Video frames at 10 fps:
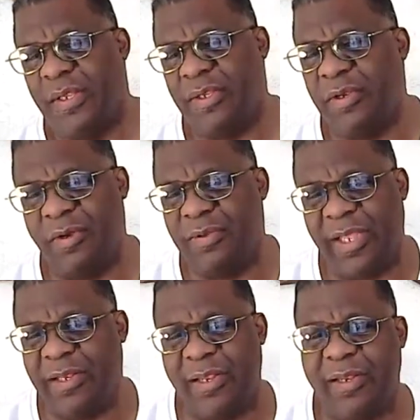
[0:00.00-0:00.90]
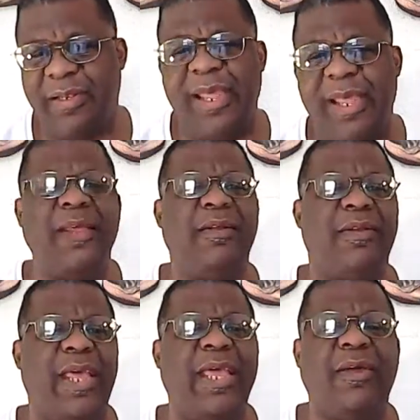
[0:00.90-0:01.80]
You know
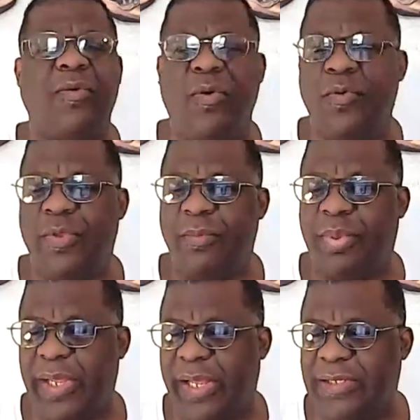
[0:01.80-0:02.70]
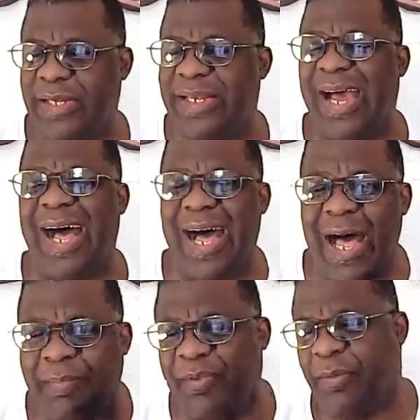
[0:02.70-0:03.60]
they grow them plants in
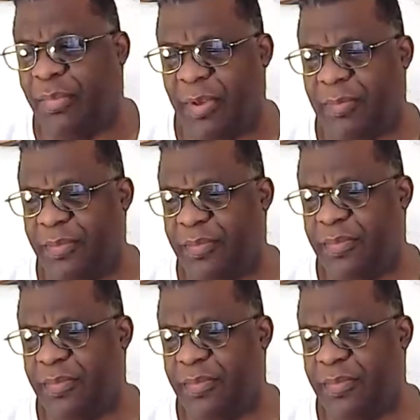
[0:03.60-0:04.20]
optimum